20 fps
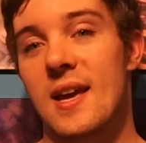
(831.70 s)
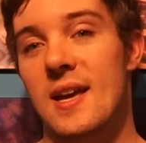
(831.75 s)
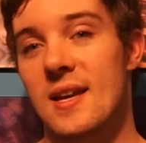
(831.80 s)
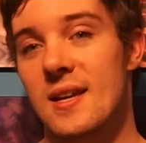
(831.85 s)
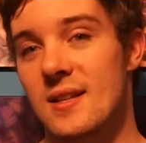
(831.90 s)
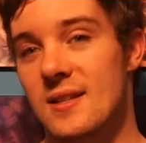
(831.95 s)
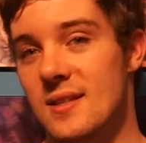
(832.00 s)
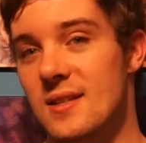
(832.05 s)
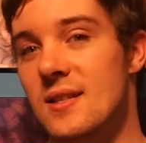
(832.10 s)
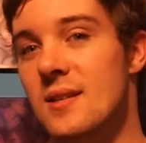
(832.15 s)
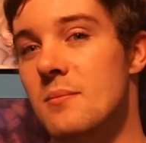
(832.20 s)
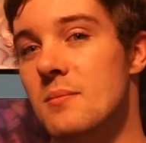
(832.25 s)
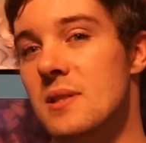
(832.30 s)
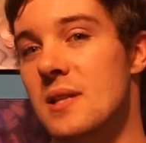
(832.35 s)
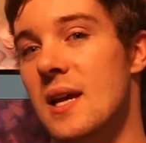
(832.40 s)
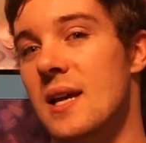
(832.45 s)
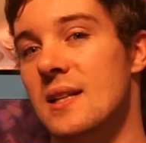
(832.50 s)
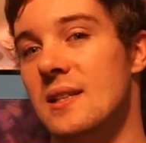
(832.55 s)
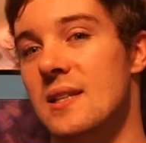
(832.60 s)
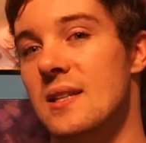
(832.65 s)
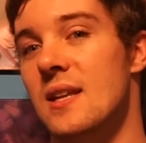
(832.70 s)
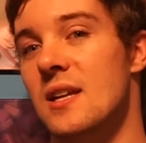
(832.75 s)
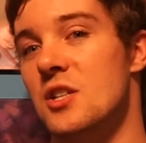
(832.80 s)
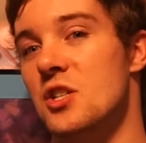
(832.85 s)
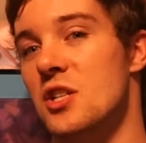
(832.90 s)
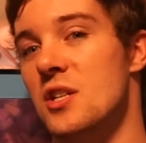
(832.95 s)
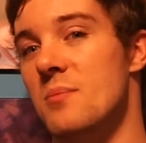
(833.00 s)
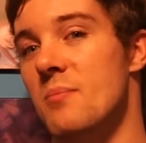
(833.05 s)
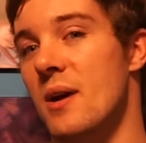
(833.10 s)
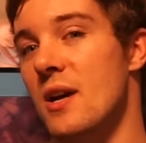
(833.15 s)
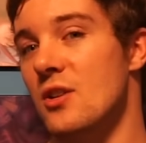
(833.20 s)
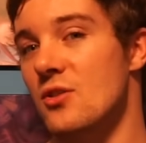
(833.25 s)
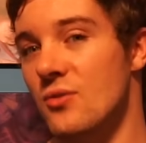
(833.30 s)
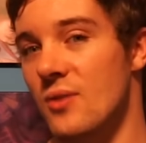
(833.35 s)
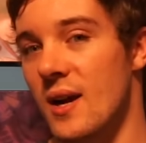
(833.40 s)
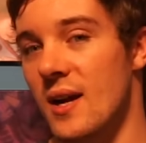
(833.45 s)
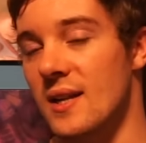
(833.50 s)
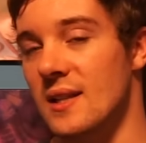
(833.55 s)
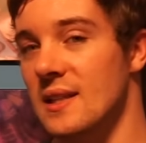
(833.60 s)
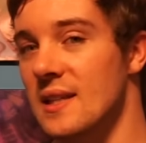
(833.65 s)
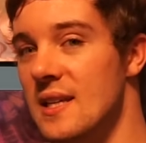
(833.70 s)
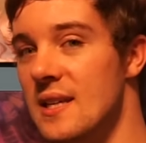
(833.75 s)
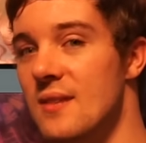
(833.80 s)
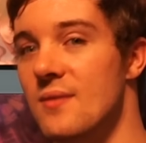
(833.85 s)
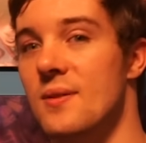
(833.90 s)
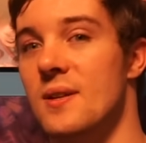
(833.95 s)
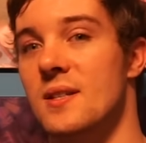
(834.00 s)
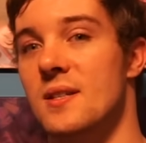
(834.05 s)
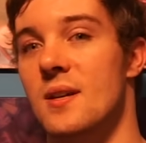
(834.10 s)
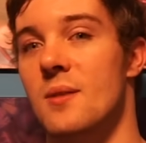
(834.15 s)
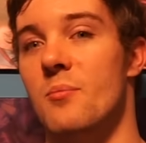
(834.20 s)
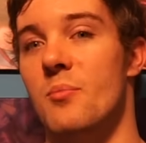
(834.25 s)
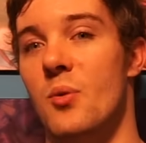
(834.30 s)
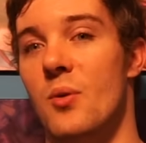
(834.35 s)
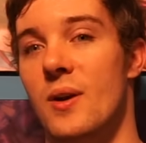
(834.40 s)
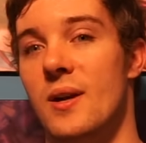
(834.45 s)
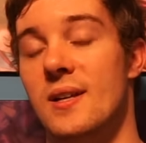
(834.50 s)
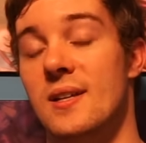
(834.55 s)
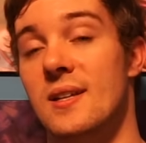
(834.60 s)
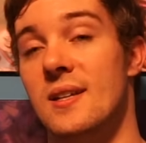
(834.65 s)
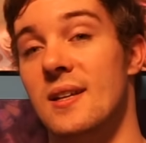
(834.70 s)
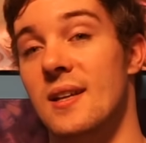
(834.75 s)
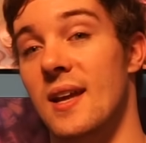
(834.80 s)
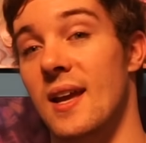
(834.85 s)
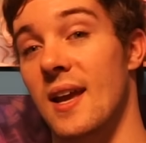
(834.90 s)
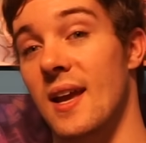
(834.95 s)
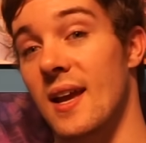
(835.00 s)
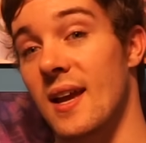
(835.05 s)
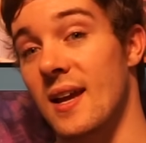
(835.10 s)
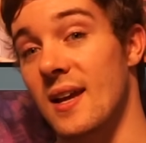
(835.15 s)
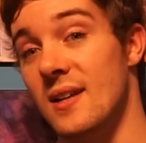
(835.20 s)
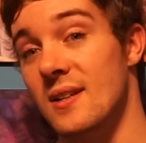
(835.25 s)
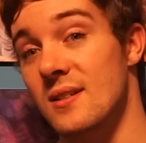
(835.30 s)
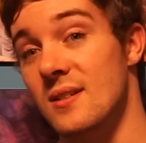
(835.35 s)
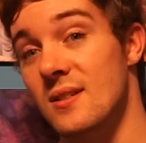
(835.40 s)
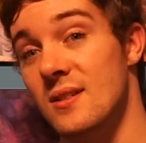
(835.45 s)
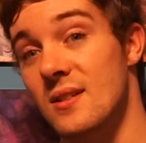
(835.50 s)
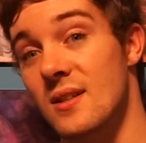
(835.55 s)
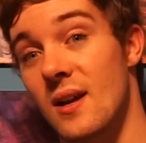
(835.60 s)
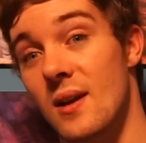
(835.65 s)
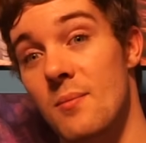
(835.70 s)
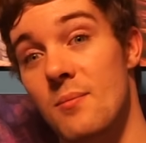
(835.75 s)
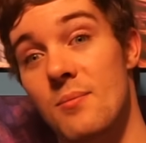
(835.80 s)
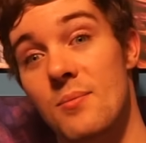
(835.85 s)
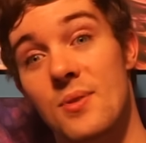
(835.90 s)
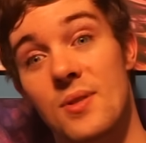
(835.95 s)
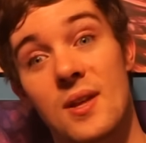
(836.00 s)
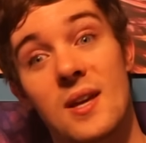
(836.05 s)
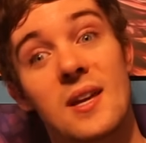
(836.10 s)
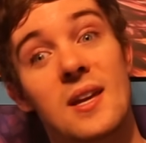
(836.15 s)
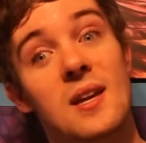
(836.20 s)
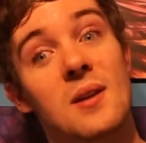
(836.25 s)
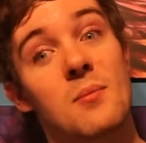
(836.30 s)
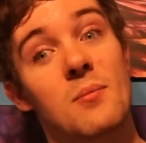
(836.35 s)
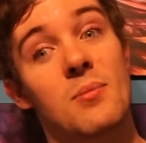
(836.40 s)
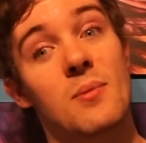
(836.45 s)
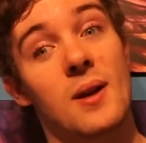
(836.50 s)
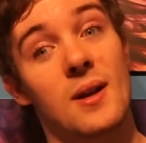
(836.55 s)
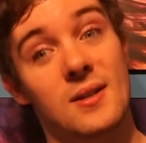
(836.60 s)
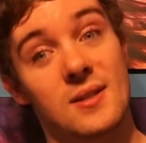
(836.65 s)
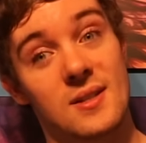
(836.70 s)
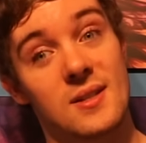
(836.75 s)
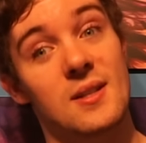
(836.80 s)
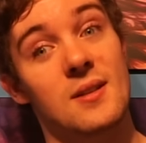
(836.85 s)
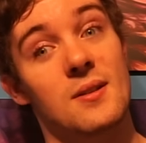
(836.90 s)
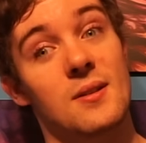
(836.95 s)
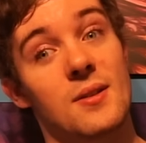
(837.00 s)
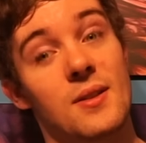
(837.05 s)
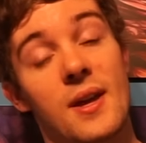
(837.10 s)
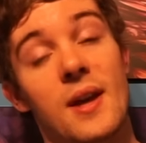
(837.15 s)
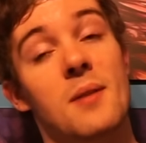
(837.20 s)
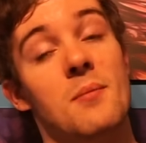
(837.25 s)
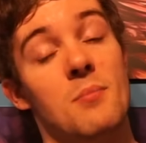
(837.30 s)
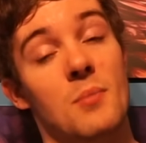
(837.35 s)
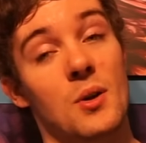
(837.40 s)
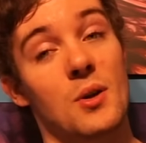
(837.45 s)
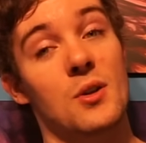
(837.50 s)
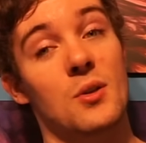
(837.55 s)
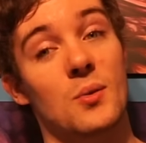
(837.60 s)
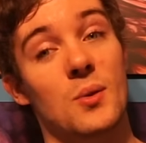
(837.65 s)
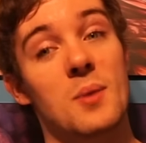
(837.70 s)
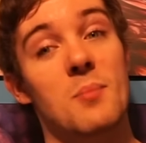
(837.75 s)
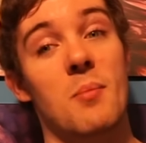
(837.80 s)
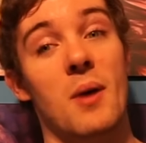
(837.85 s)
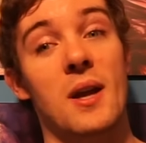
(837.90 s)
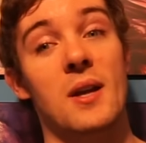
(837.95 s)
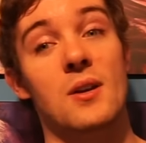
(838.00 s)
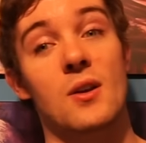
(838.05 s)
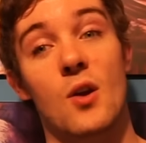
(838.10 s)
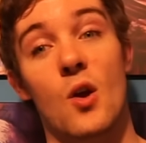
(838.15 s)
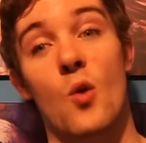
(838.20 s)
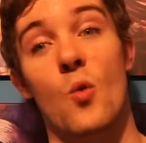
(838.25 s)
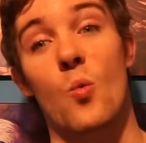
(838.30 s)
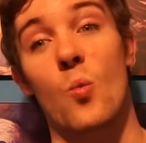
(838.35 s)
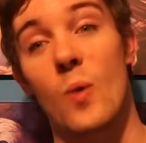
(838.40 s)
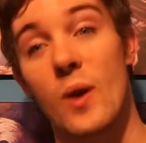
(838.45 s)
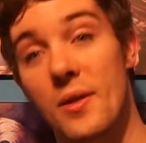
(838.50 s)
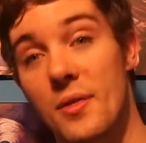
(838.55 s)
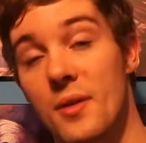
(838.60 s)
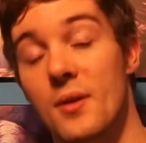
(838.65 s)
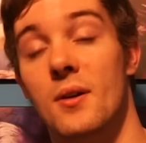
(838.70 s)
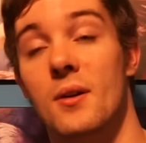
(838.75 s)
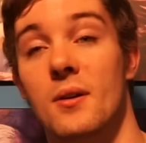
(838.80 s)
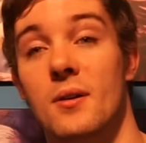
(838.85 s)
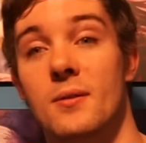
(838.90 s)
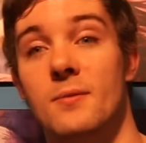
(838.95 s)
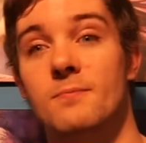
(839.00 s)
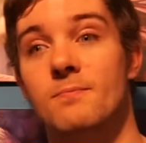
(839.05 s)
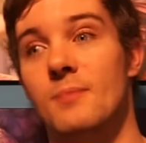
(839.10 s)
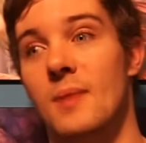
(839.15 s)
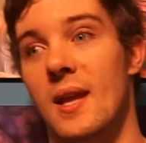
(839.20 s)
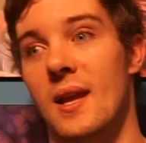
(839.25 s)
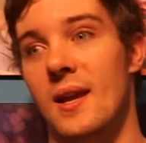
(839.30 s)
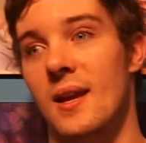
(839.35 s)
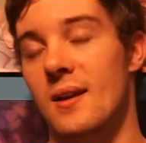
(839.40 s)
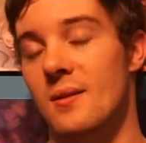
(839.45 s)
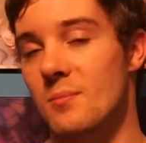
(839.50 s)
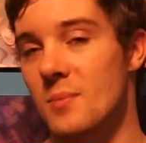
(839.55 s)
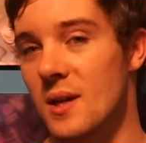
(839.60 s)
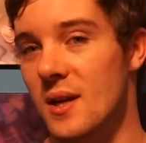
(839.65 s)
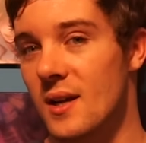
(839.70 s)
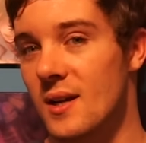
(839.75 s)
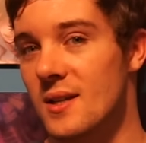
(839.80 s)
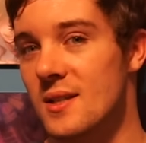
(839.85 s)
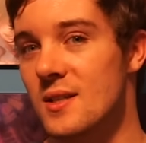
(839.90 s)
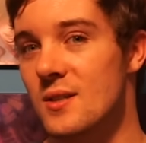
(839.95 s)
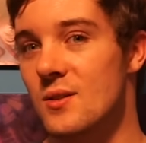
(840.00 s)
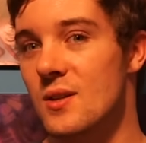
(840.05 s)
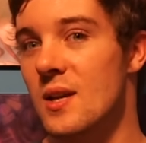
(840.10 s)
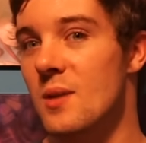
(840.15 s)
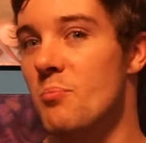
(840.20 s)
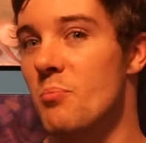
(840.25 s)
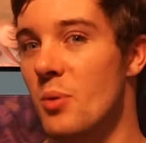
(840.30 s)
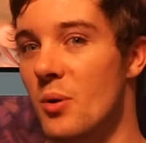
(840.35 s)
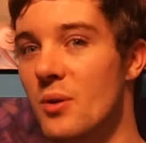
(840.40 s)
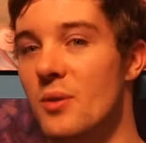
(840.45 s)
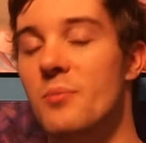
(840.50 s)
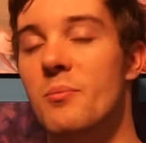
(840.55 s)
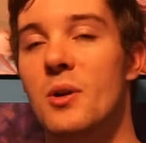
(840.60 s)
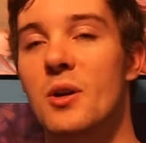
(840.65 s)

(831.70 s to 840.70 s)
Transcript: It seems likely that she might try to leave at some point. And I'm thinking still that Mercury might go with her, because he pulled